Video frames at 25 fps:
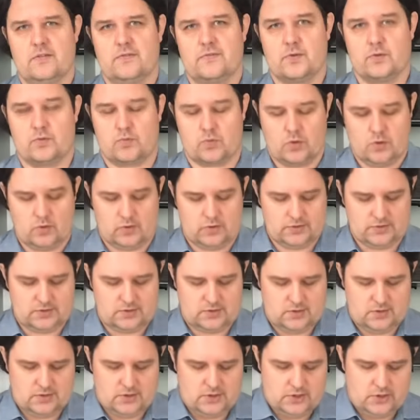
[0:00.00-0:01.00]
rolls.
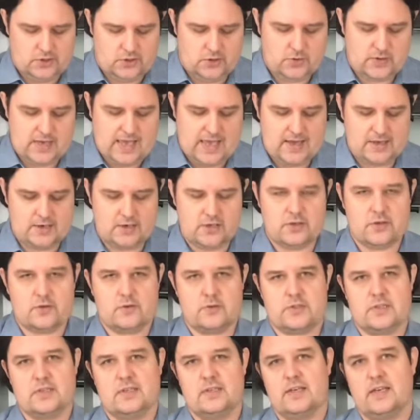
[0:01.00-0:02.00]
You can
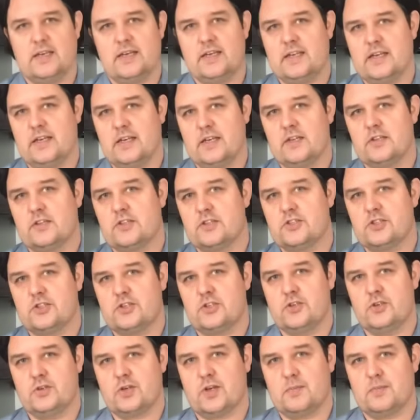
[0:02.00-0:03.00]
use an English
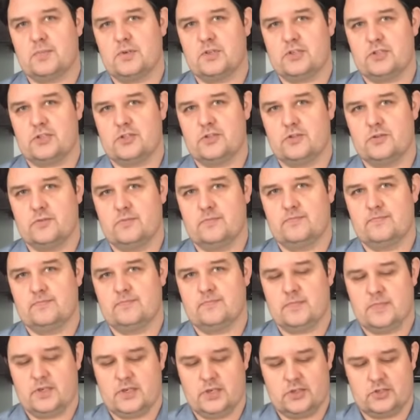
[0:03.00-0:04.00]
cucumber too,
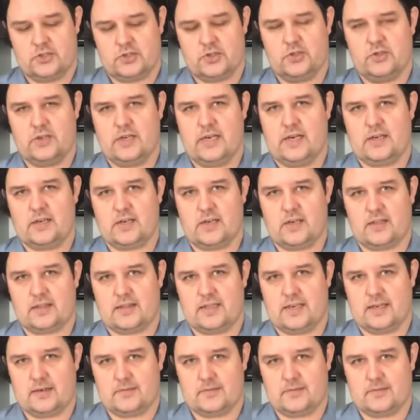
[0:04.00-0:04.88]
and I'll show you how to cut them.